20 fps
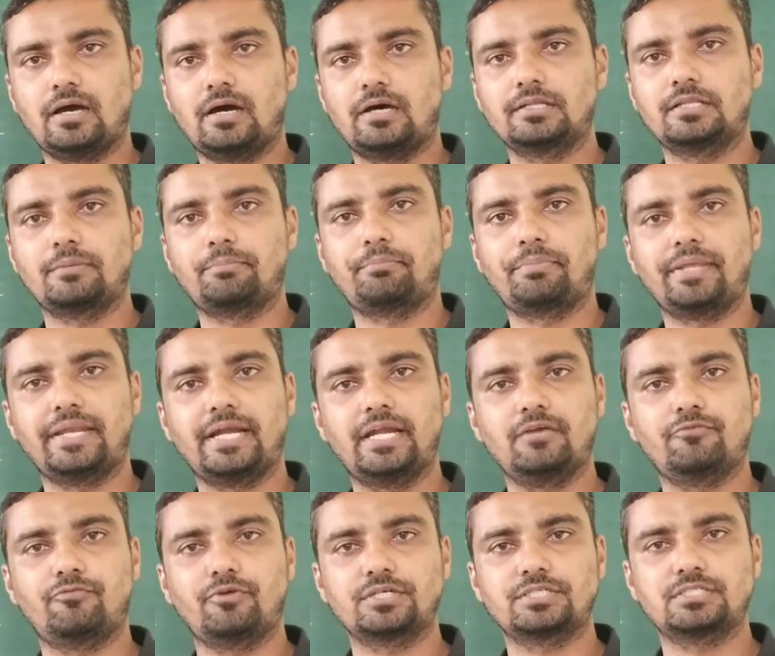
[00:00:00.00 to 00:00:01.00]
are the
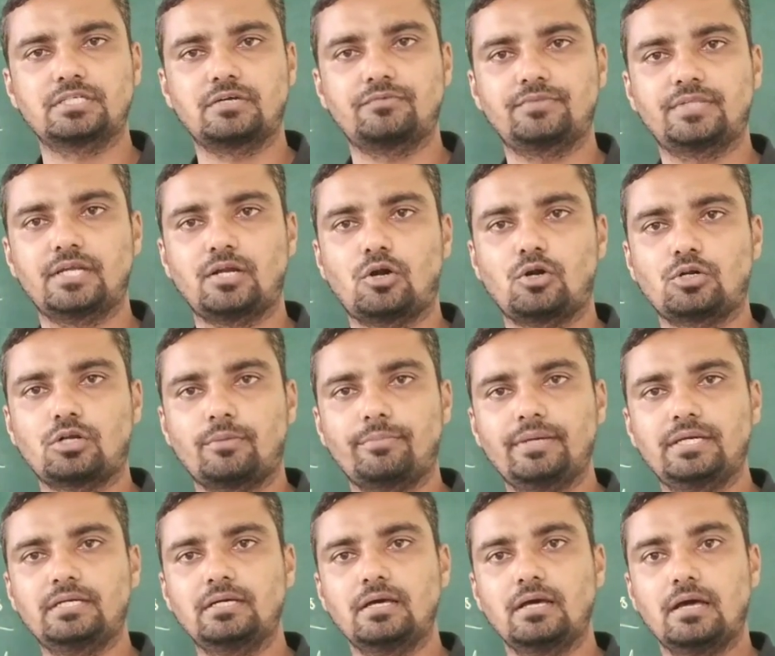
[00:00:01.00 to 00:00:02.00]
periodic function of their
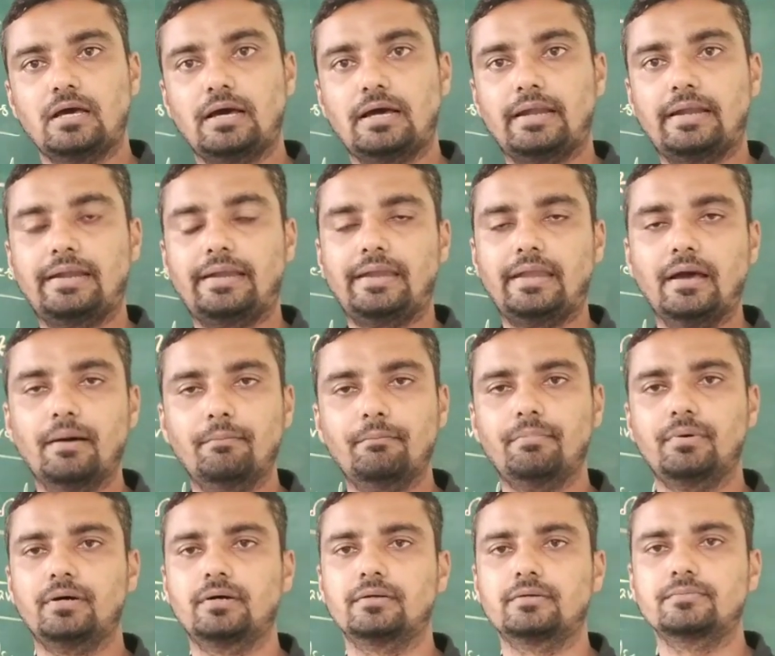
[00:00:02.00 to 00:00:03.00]
atomic
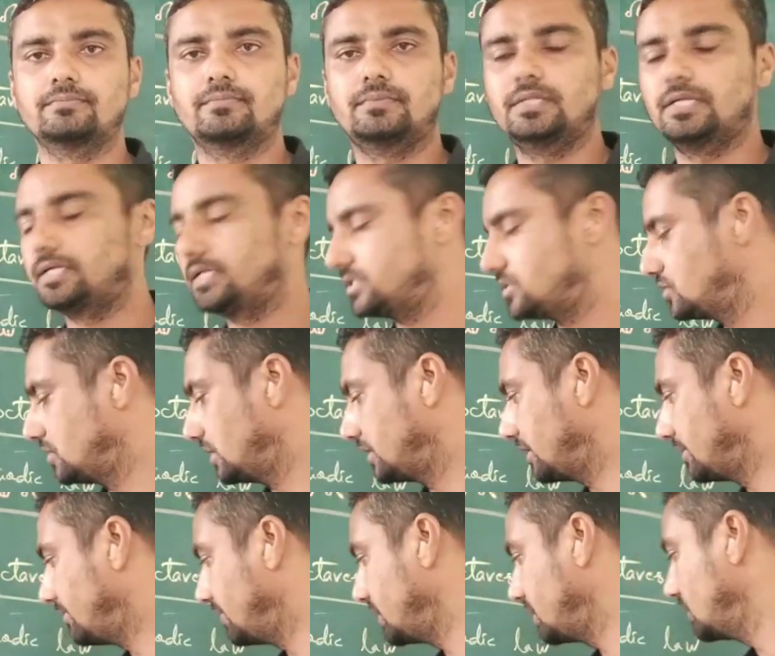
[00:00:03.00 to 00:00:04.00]
number. That is
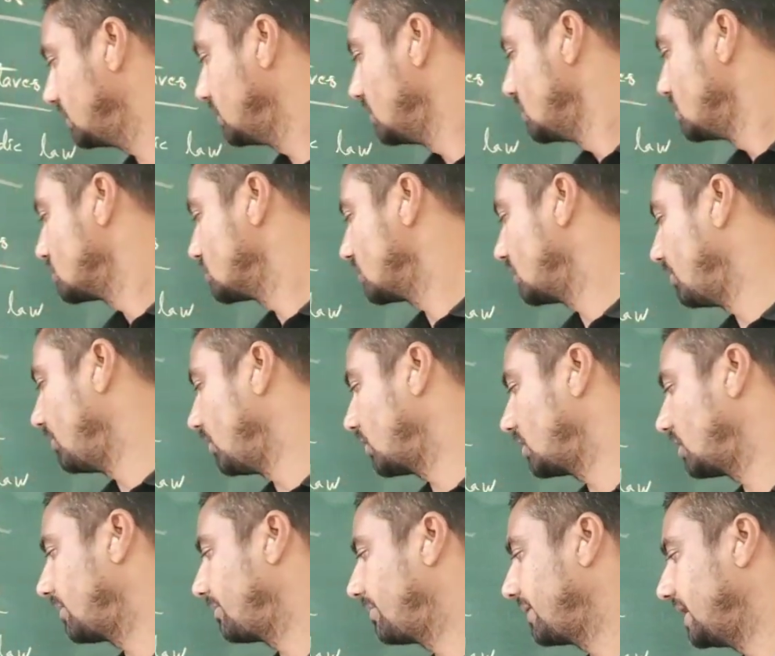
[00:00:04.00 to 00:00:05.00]
nothing but the
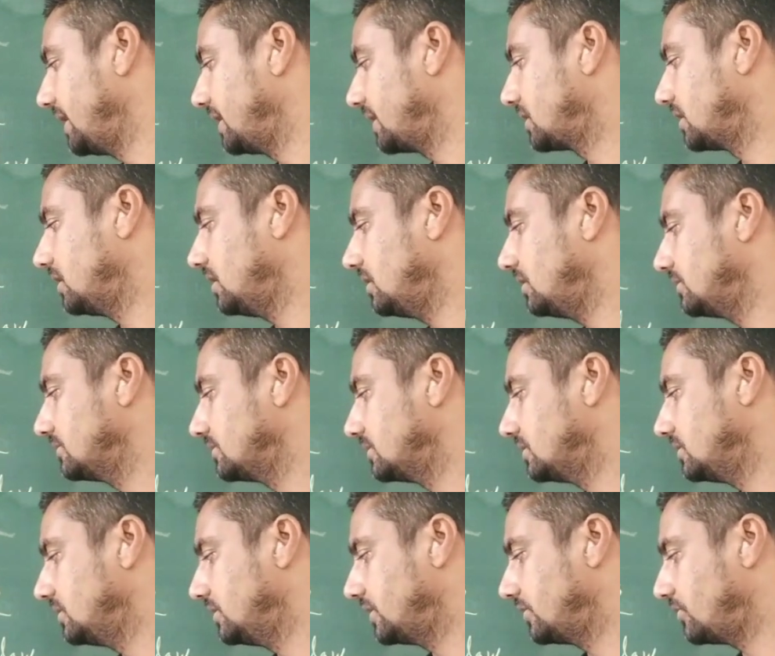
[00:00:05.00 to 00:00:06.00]
modern periodic
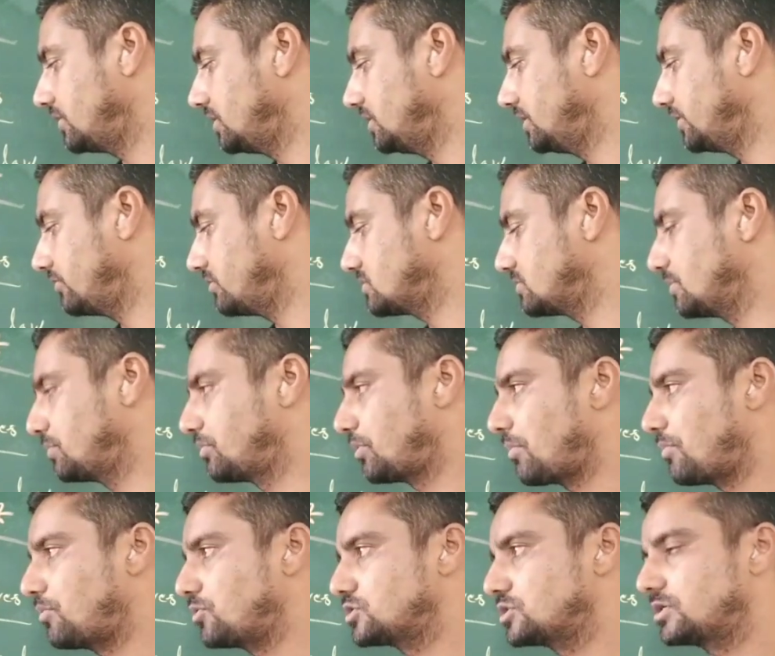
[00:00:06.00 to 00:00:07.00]
law that was
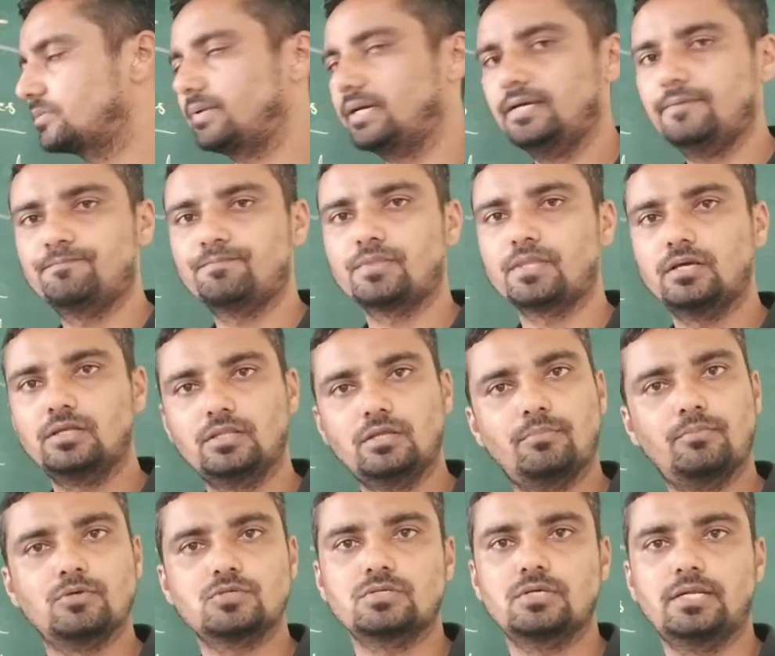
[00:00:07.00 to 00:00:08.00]
proposed by the
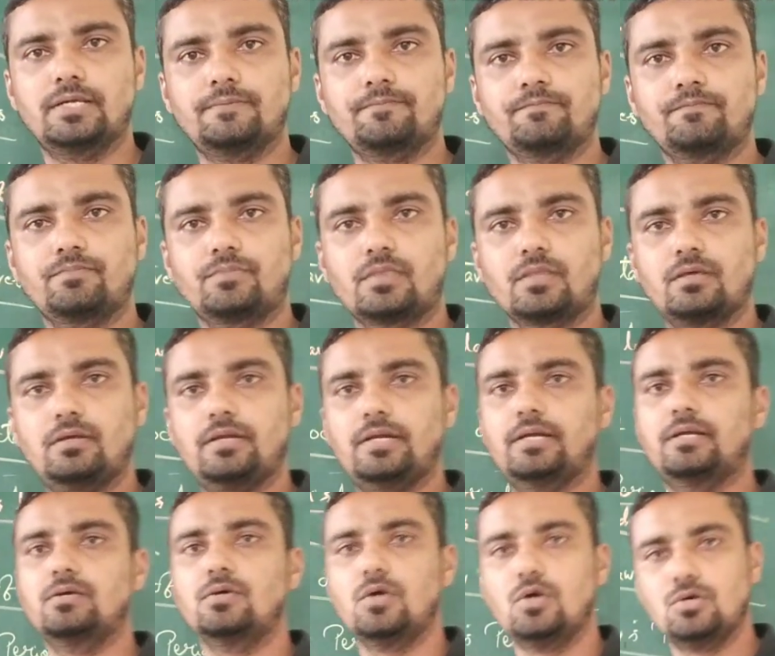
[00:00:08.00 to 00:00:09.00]
Moseley.
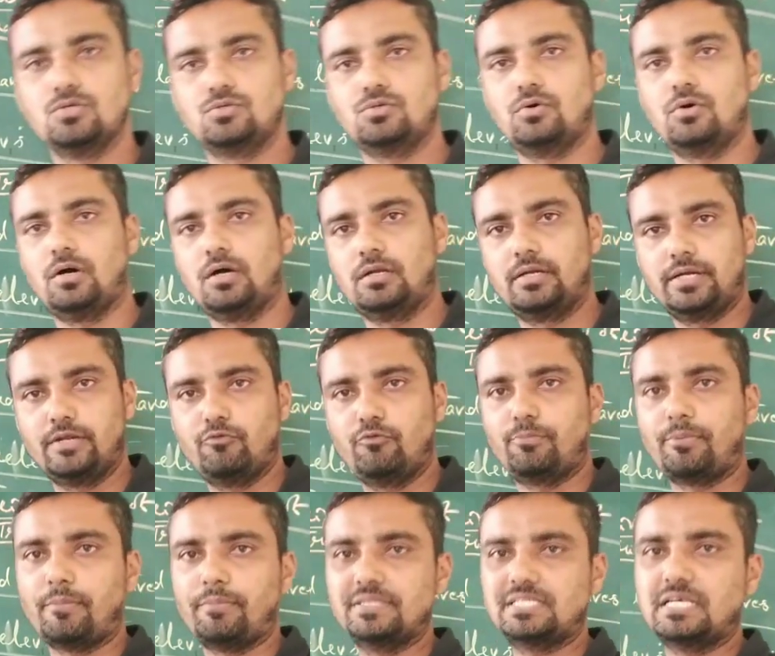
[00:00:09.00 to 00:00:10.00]
Right. So already
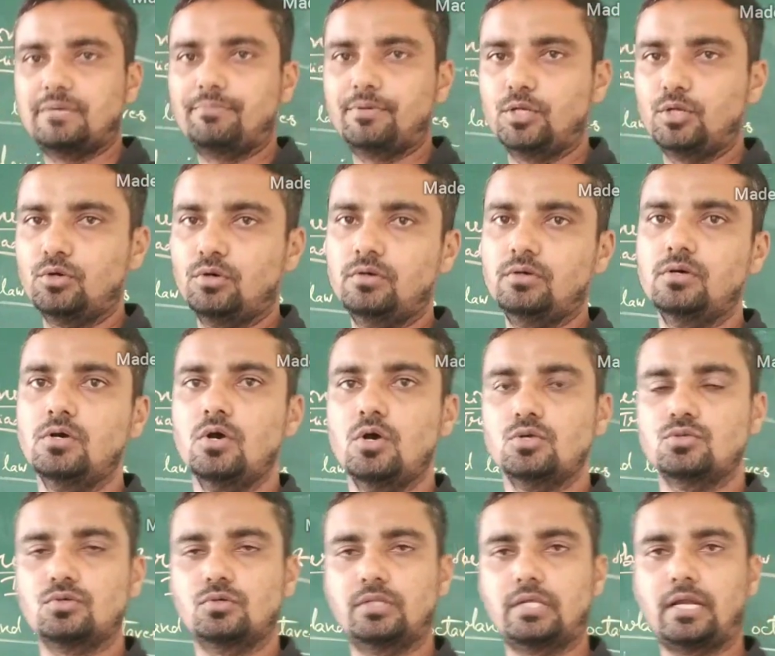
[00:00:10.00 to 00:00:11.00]
people have been known.
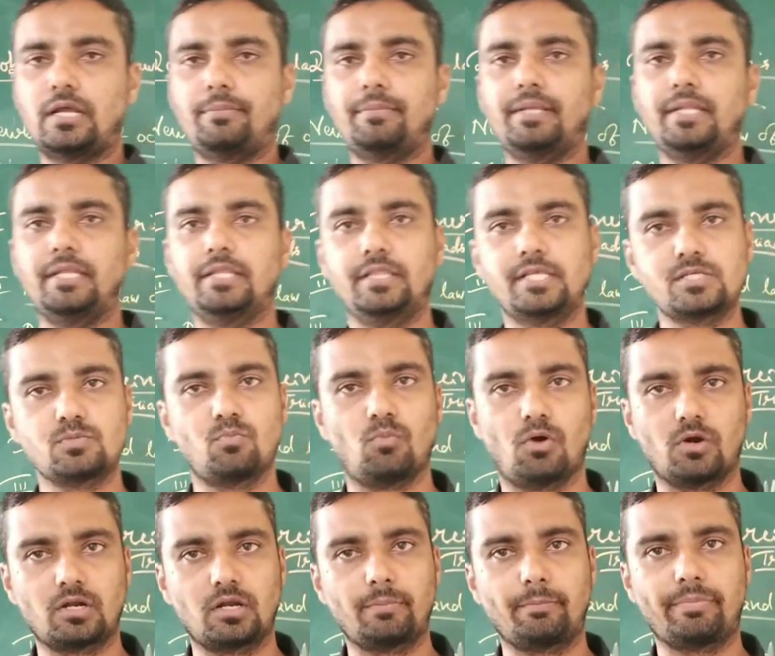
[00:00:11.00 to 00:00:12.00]
So there have been in this
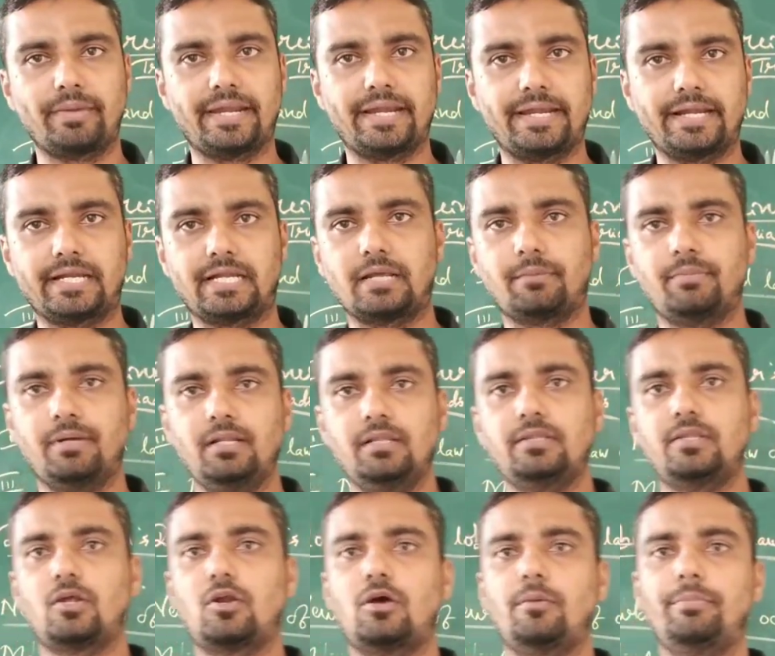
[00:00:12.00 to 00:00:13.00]
modern periodic table,
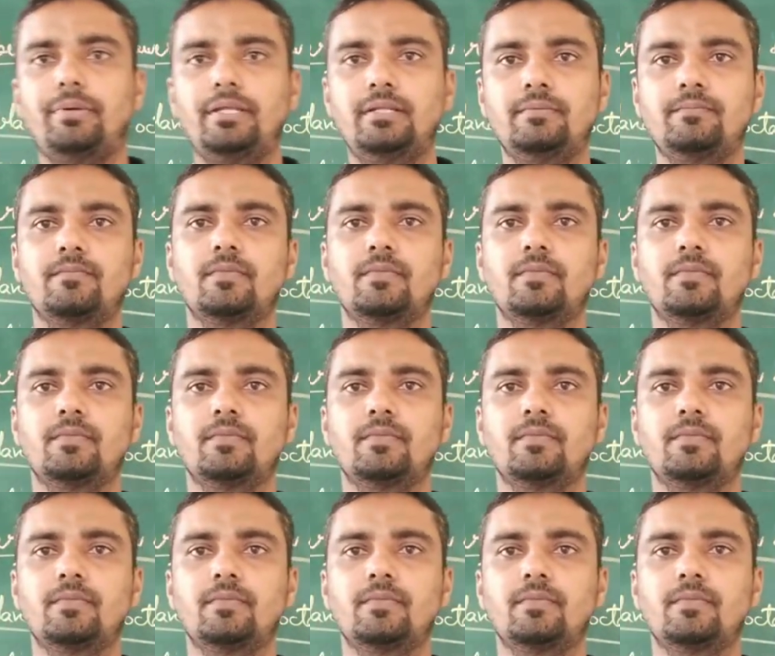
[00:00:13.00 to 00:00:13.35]
there have been